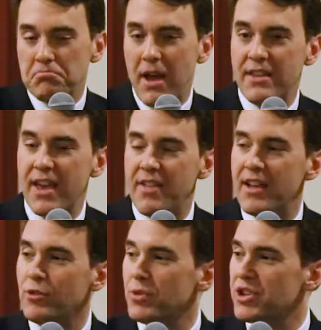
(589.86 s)
And yet
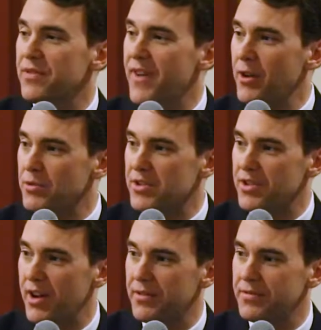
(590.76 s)
that's where she found
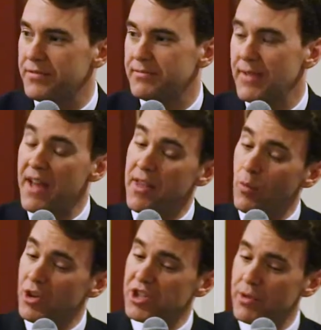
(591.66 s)
herself. And
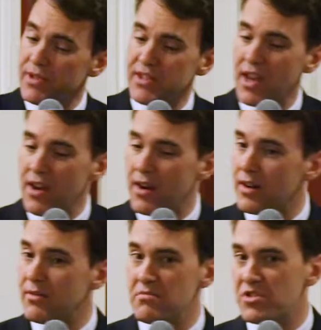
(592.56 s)
then when she was
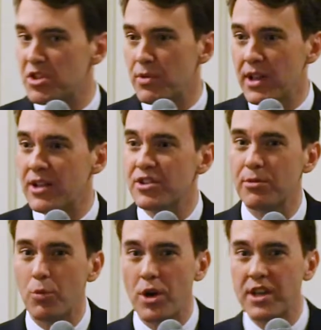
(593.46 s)
there, she realized she
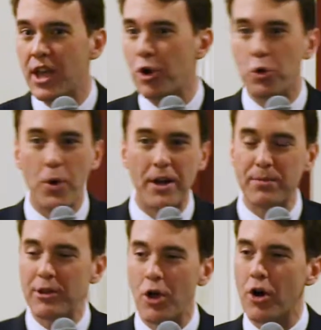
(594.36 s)
was working
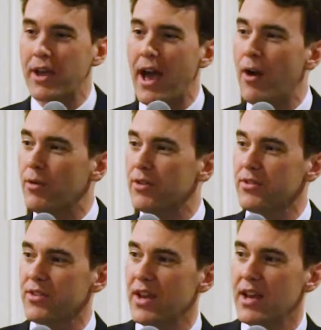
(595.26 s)
incredibly long
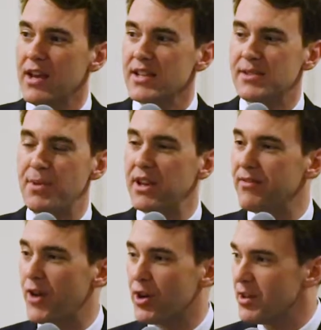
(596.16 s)
hours,
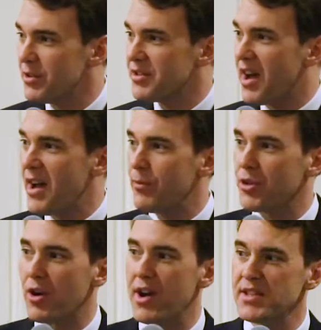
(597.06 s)
spending very little time with
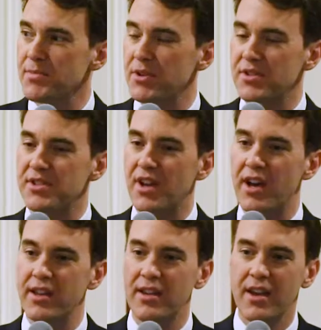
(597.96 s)
her husband or
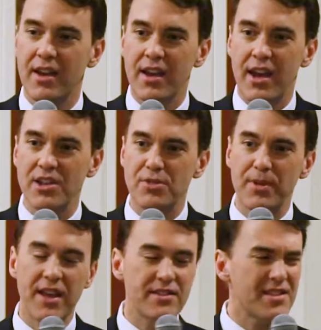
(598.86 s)
son. And she
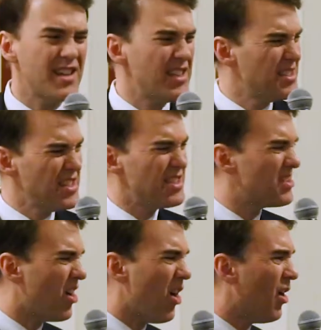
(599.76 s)
began to say, is this
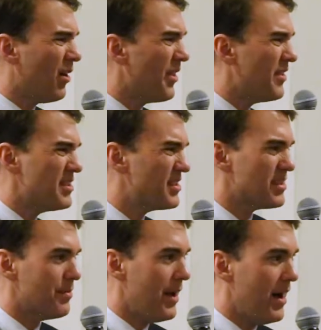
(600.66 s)
all that this is
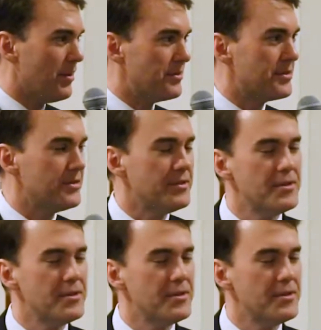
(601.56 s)
about?